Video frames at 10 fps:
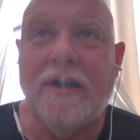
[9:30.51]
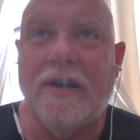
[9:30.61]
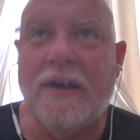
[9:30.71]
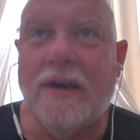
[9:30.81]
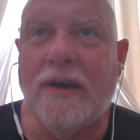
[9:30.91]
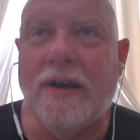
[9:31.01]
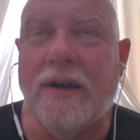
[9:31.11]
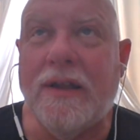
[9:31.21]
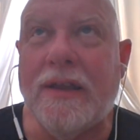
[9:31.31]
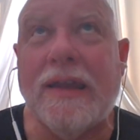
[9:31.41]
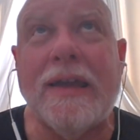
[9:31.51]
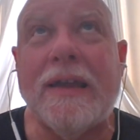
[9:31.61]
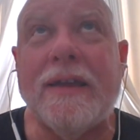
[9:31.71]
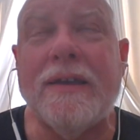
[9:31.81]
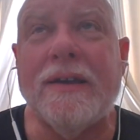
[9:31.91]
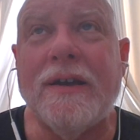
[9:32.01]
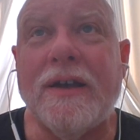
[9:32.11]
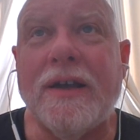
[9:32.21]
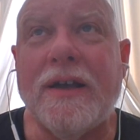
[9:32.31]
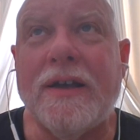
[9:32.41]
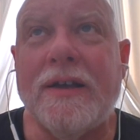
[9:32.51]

uh, like uh,